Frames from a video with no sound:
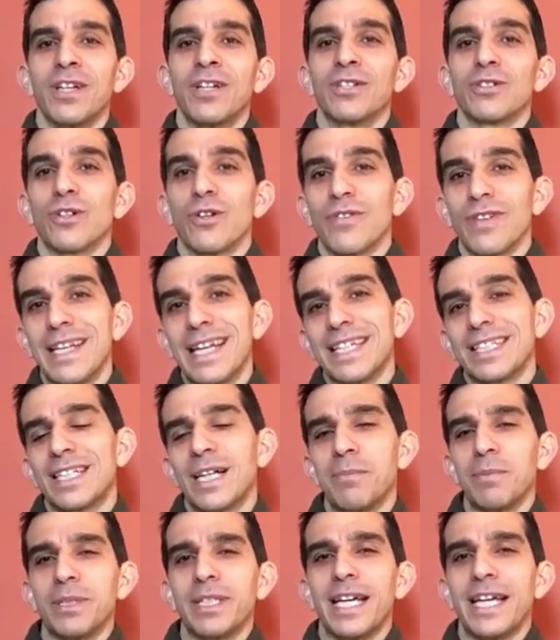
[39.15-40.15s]
So over the next
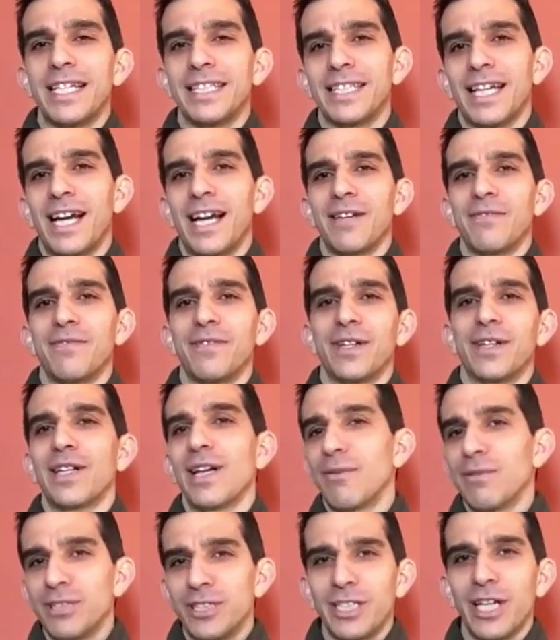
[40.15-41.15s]
couple days, I figured
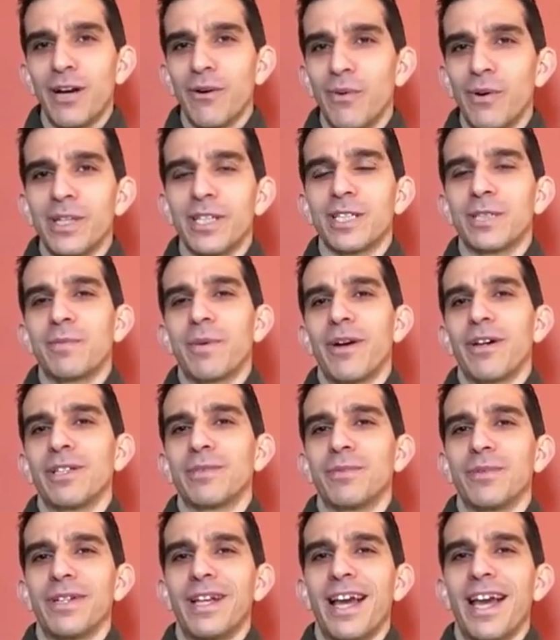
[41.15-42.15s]
I would share one experience
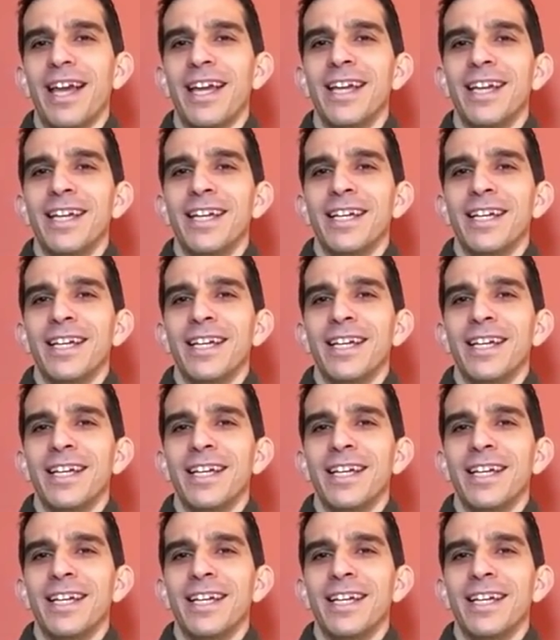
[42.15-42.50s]
per day